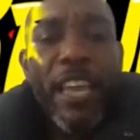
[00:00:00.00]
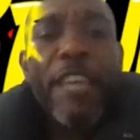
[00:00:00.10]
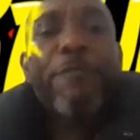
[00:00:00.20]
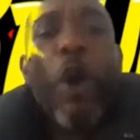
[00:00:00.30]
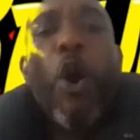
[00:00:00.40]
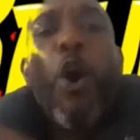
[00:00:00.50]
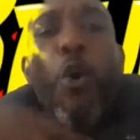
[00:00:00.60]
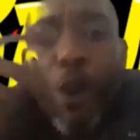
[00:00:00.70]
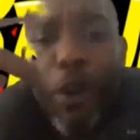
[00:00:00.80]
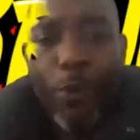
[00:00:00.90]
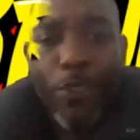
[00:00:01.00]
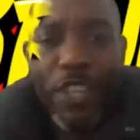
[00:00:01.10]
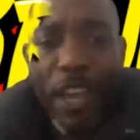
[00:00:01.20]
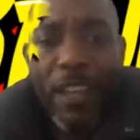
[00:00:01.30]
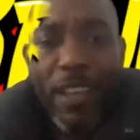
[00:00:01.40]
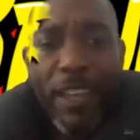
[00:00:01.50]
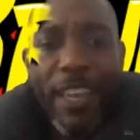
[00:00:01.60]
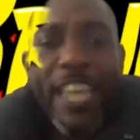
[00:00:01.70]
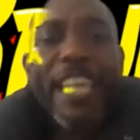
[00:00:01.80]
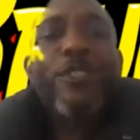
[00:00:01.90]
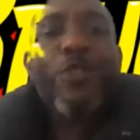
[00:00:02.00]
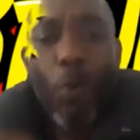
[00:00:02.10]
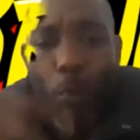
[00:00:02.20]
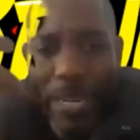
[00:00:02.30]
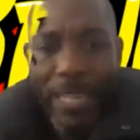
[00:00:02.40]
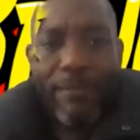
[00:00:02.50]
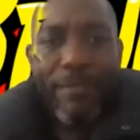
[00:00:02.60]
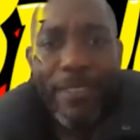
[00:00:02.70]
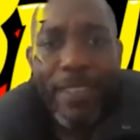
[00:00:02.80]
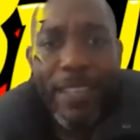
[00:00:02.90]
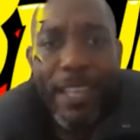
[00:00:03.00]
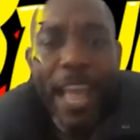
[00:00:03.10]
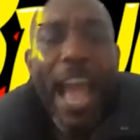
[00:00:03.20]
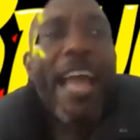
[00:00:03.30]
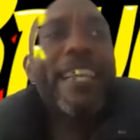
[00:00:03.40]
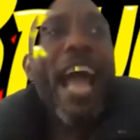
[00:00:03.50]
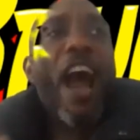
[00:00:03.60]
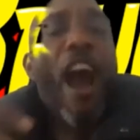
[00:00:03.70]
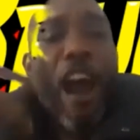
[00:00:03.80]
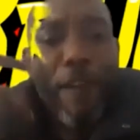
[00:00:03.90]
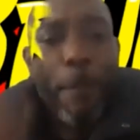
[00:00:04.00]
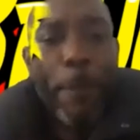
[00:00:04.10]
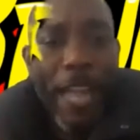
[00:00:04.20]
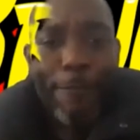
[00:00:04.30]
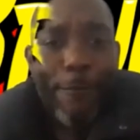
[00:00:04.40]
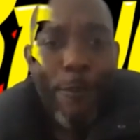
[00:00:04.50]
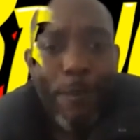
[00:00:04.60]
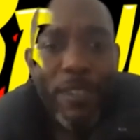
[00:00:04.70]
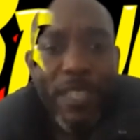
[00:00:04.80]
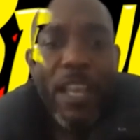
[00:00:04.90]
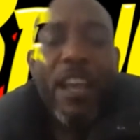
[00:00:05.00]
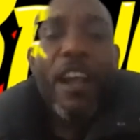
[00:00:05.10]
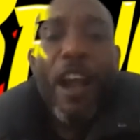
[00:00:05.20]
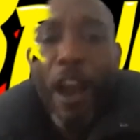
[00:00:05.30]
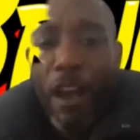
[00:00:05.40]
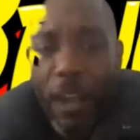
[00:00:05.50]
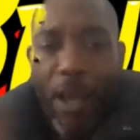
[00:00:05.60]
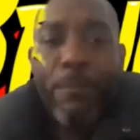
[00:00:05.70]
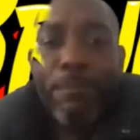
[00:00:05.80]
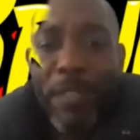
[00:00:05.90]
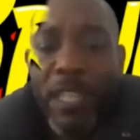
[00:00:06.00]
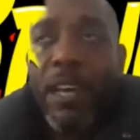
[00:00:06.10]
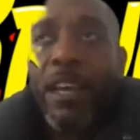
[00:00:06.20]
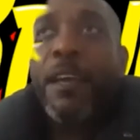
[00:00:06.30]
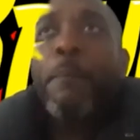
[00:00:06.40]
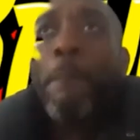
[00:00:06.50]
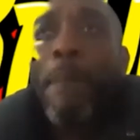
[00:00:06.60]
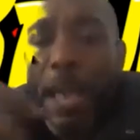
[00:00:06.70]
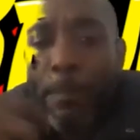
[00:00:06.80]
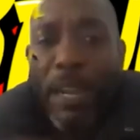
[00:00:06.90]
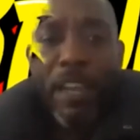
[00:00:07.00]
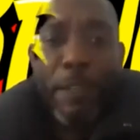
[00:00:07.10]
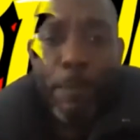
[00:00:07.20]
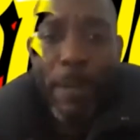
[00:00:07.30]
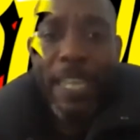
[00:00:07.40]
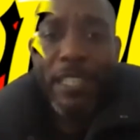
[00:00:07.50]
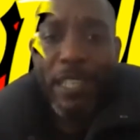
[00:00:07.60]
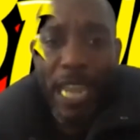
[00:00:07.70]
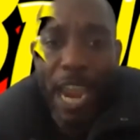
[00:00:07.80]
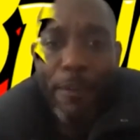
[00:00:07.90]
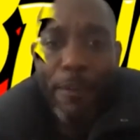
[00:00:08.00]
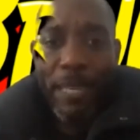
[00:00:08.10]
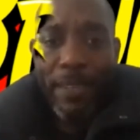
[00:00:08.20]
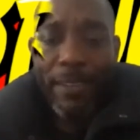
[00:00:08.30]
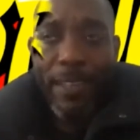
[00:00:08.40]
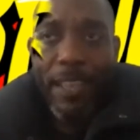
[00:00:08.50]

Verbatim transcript: if the whole culture is not winning and that other platforms can't come to my beloved place of the Caribbean